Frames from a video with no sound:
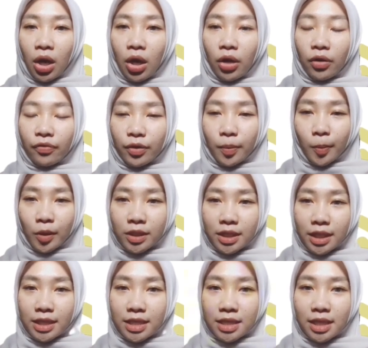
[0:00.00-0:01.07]
of remote
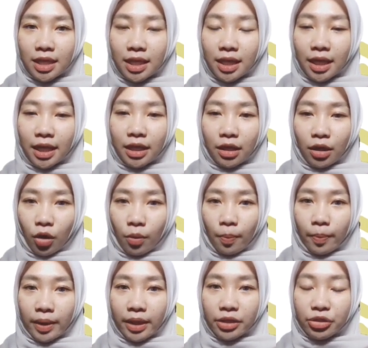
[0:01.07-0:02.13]
sensing in crop
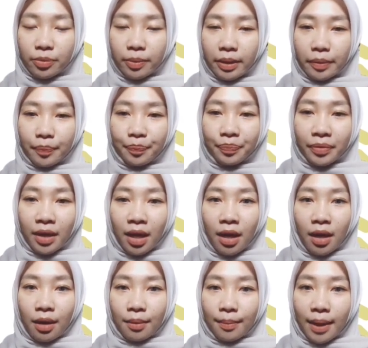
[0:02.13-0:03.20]
management.
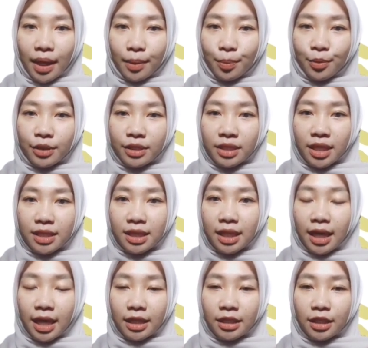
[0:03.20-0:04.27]
By
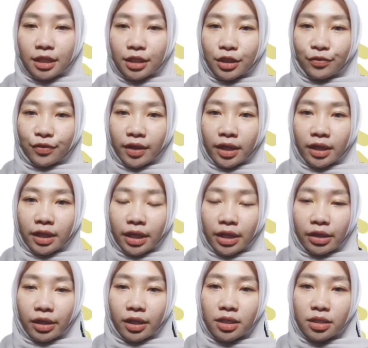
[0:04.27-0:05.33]
precisely identifying
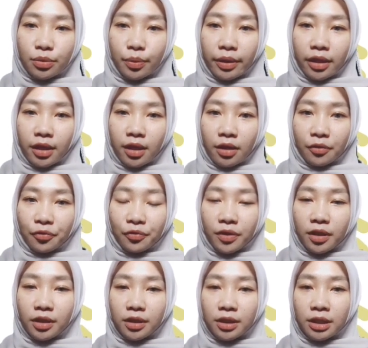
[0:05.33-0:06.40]
areas within a
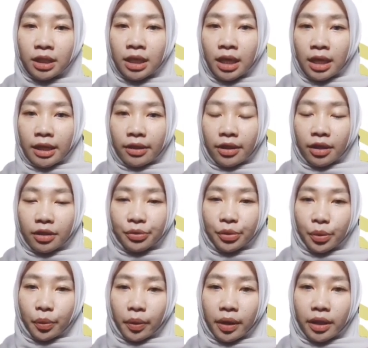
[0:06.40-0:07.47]
field that
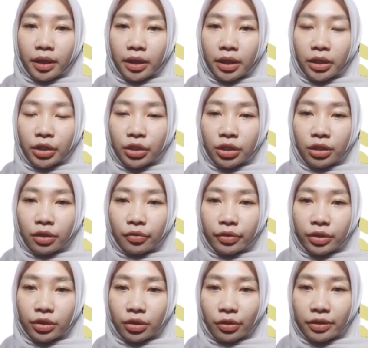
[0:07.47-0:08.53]
require additional
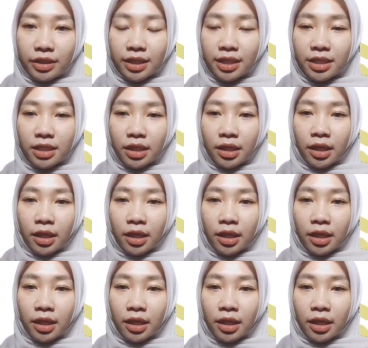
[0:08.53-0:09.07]
resources,